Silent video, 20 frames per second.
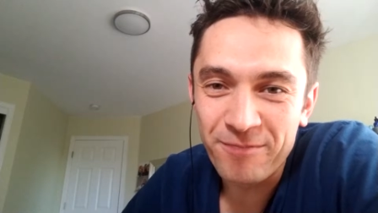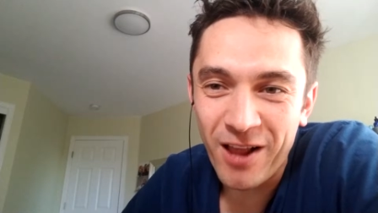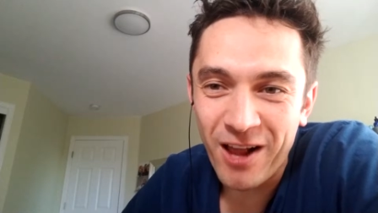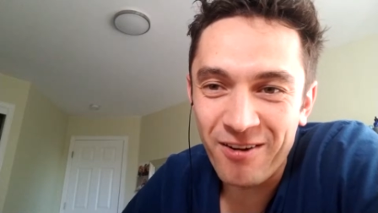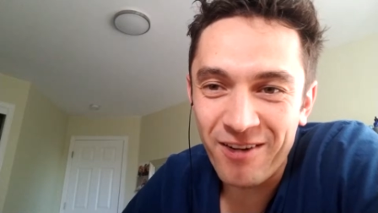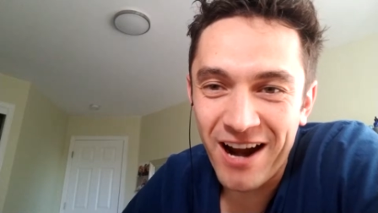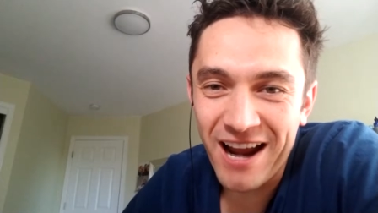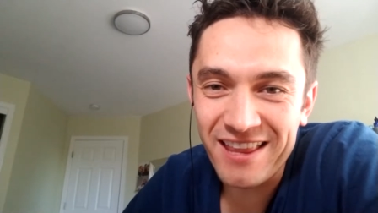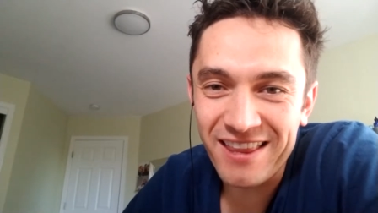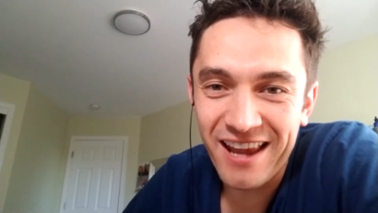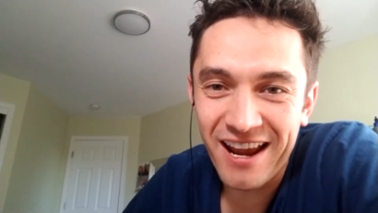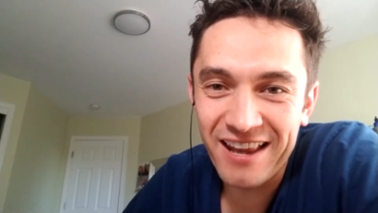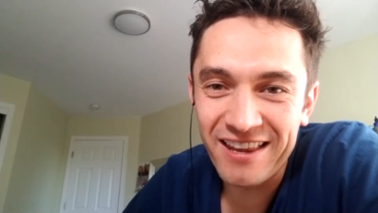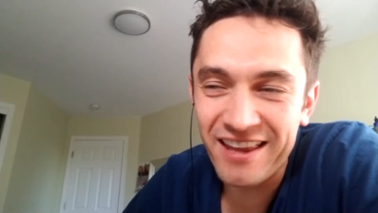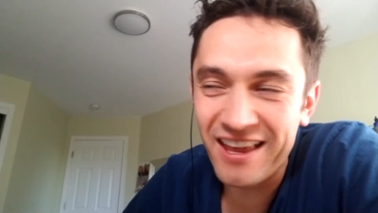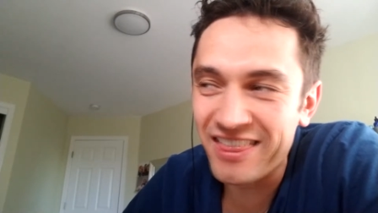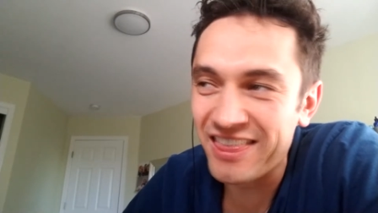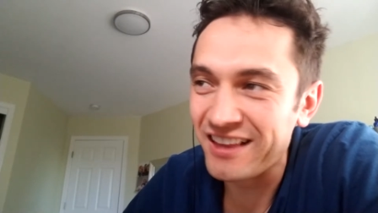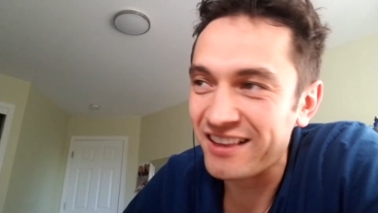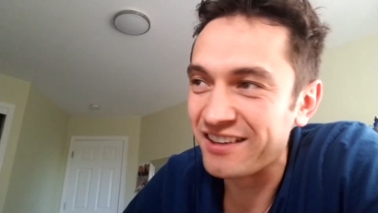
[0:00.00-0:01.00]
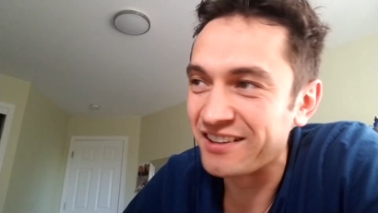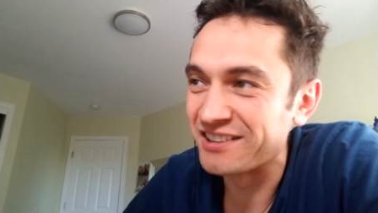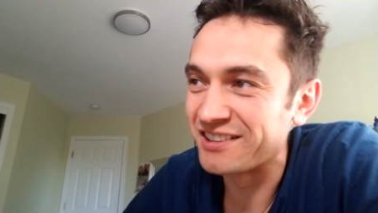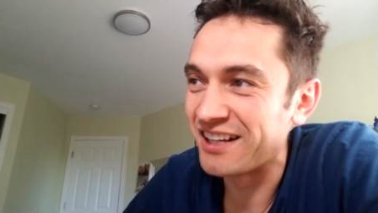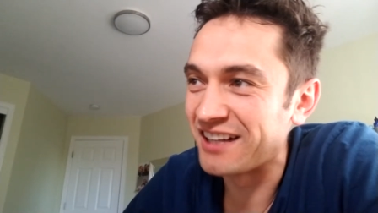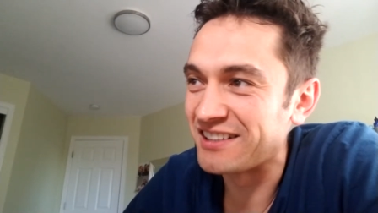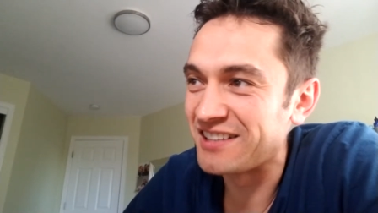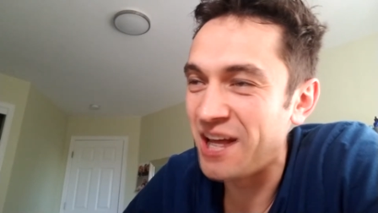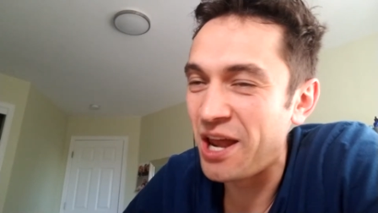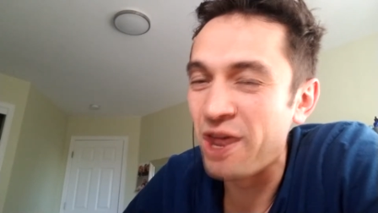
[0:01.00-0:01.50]
Alright, and I think there's
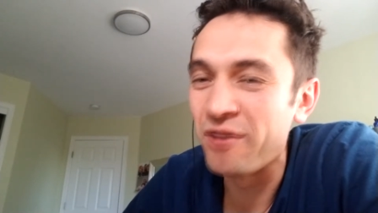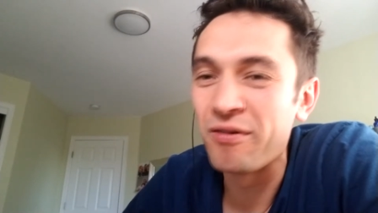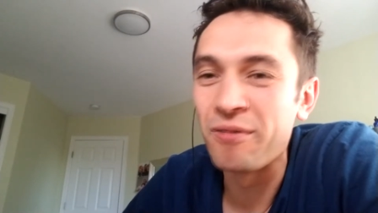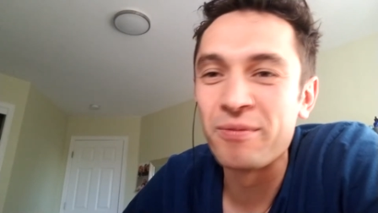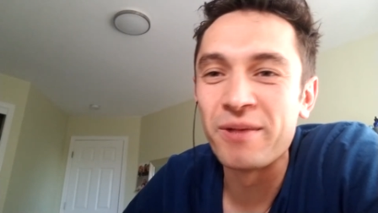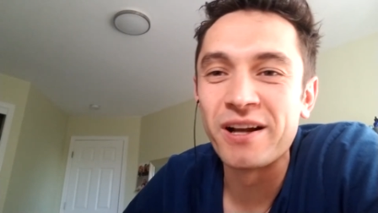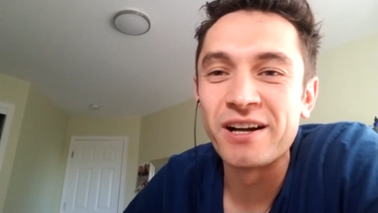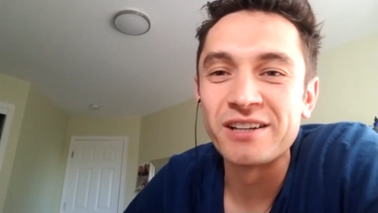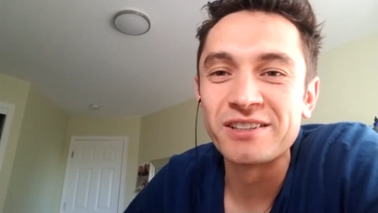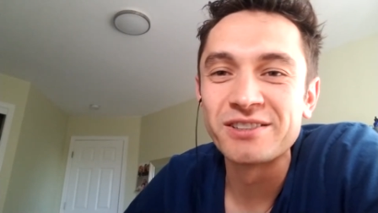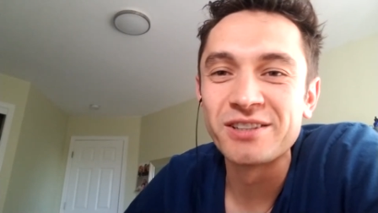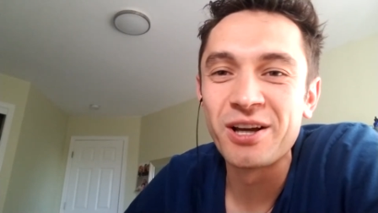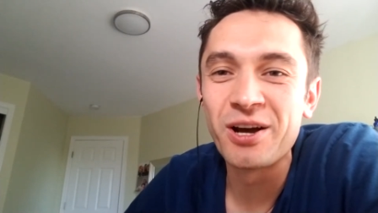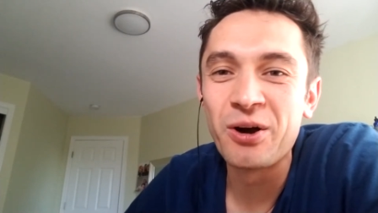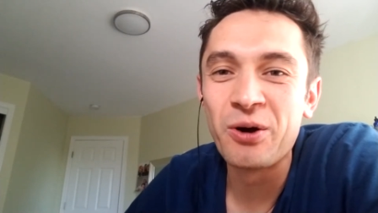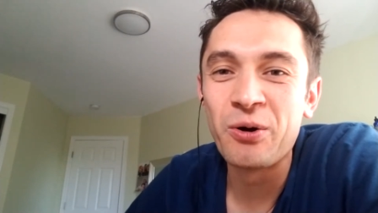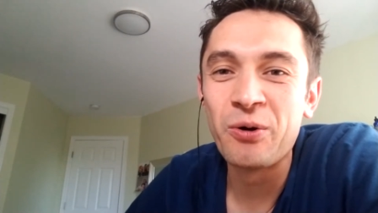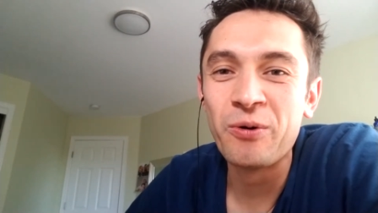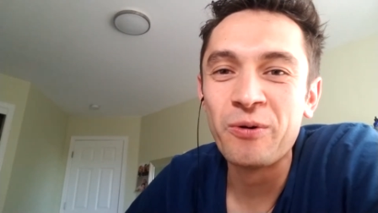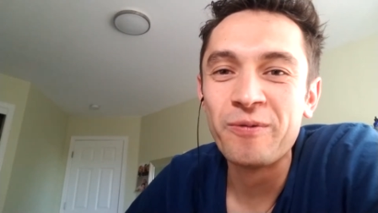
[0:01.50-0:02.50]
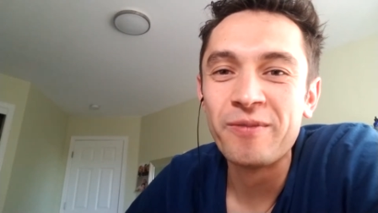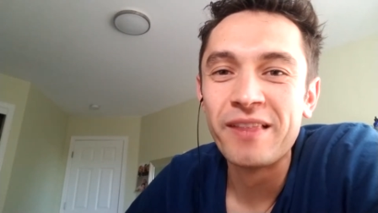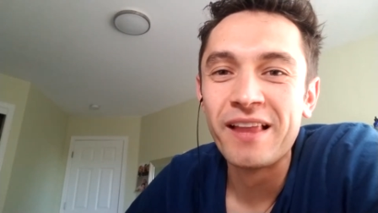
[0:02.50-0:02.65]
like 10 of them there. So